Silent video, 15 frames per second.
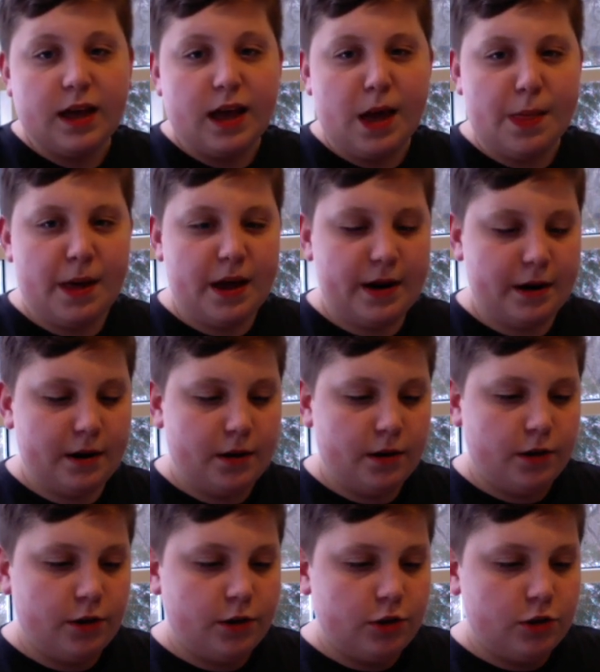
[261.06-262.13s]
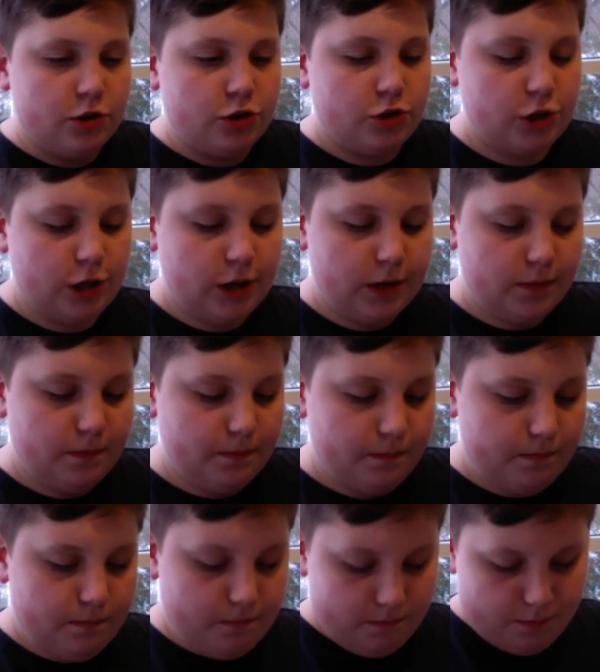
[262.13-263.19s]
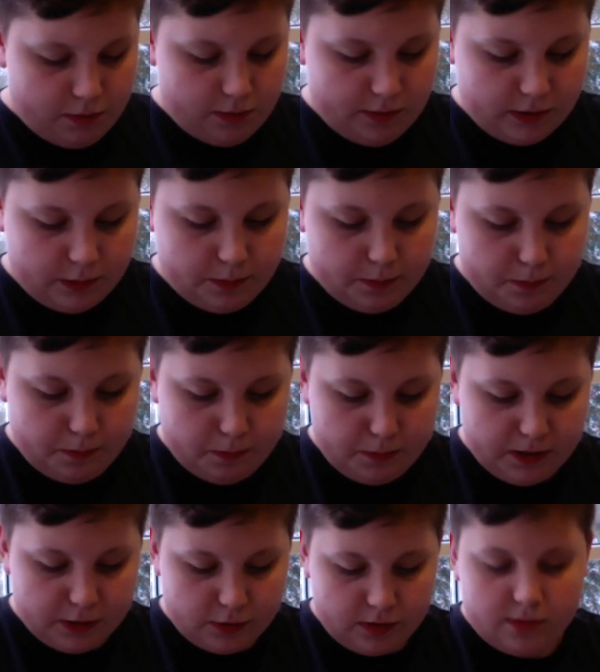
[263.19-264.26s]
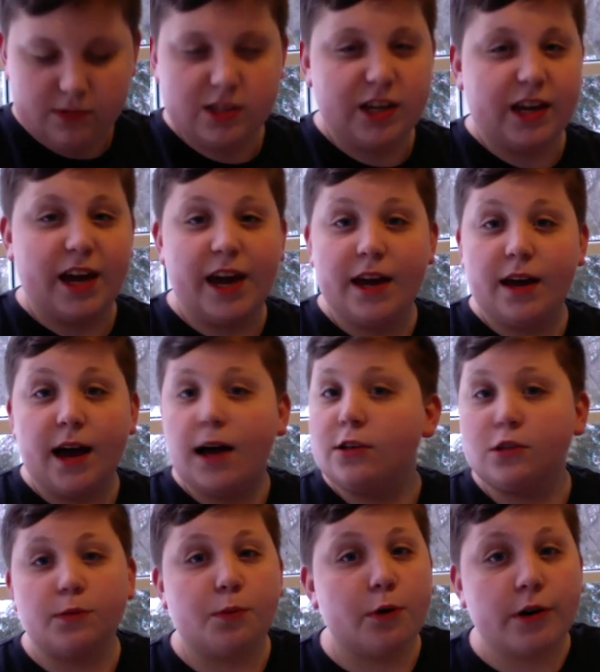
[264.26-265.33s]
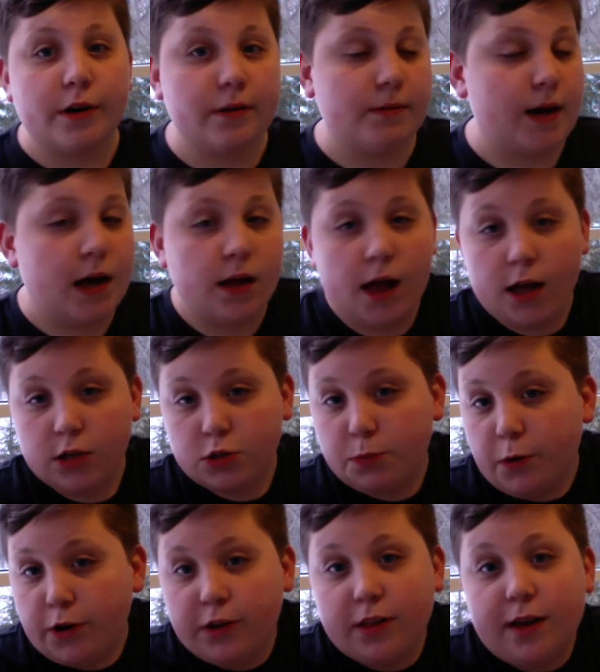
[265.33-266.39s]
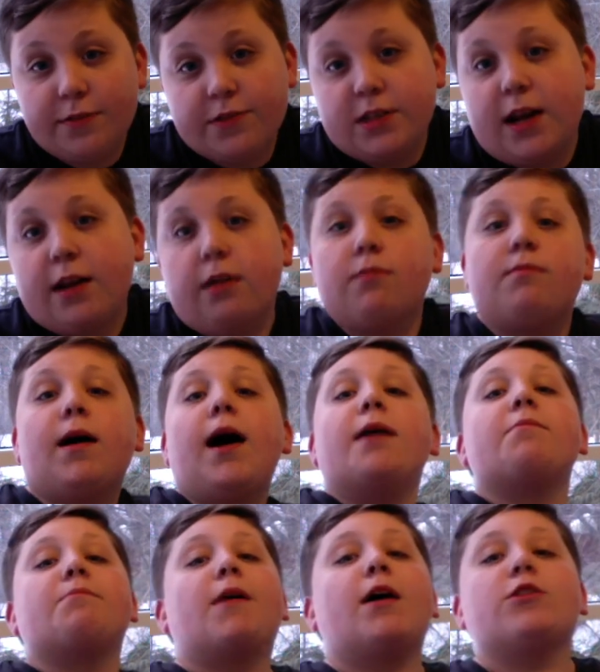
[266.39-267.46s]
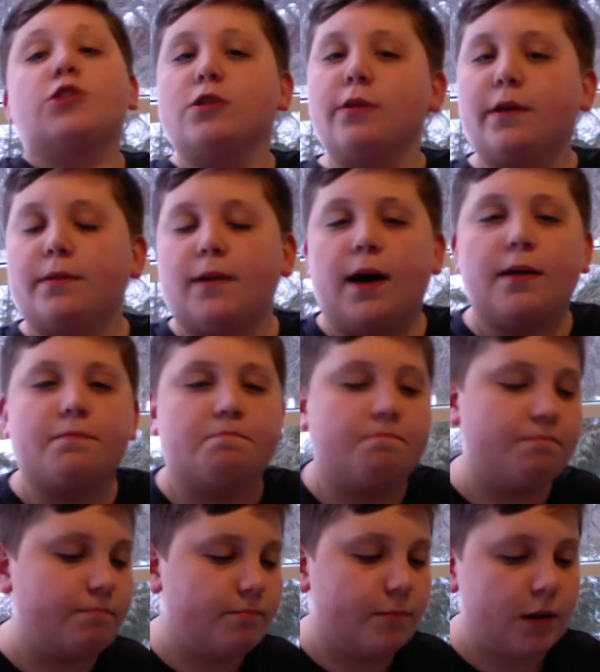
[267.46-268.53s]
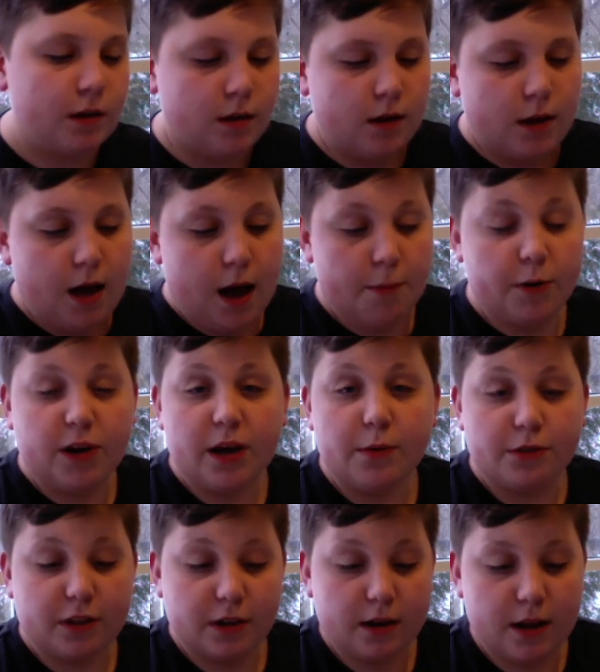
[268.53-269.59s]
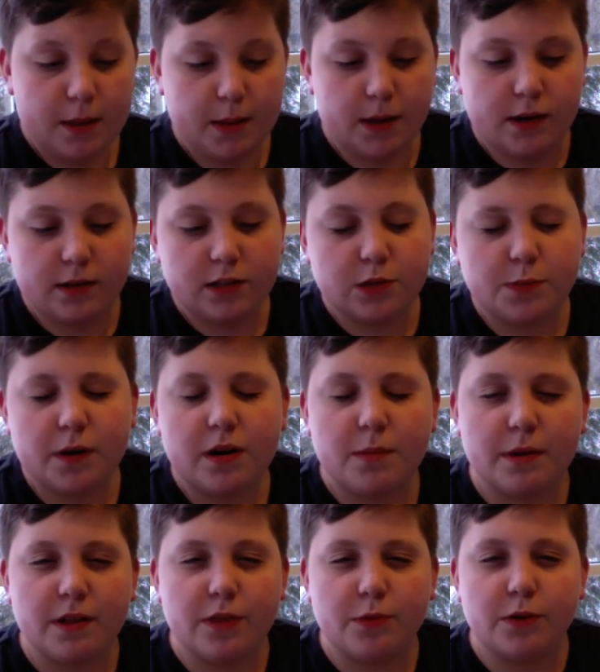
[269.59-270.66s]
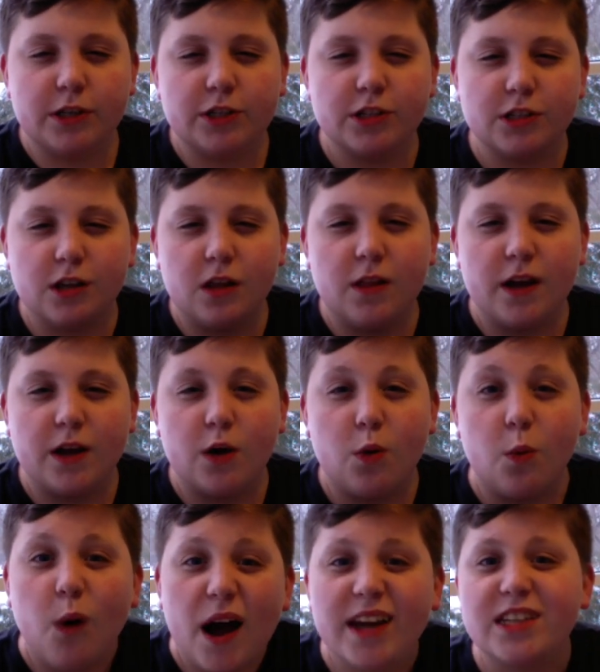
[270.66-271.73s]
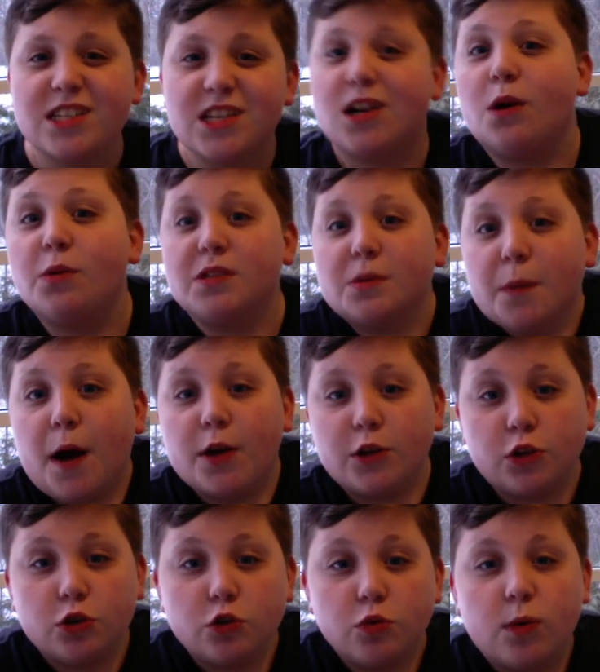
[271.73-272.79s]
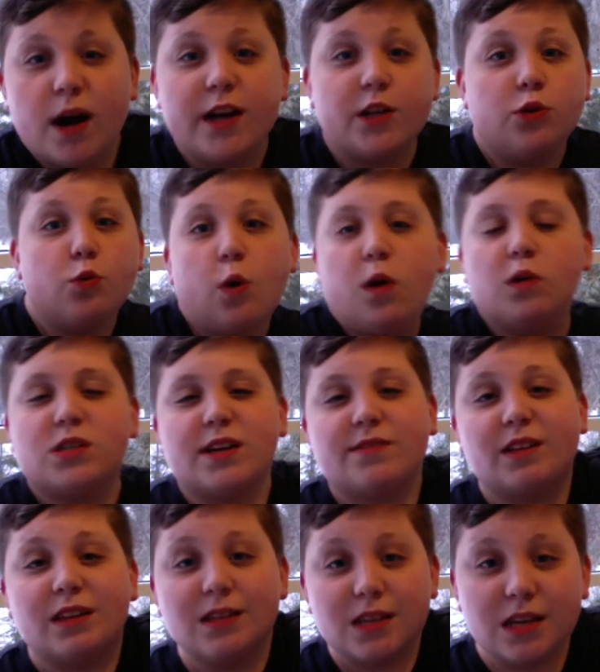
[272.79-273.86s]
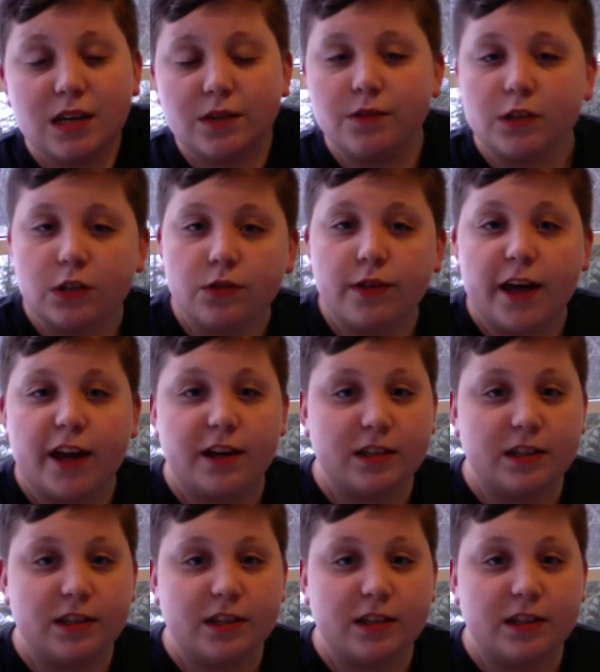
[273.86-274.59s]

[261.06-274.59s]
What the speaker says: And then she pretty much bees with him saying, "Hey, I'll support it. I'll support your lifestyle. I'll do it. I'm okay with it." And then in Spider-Man 3, she's all like, "Why is it always about you? Why do you always have to leave and do that?"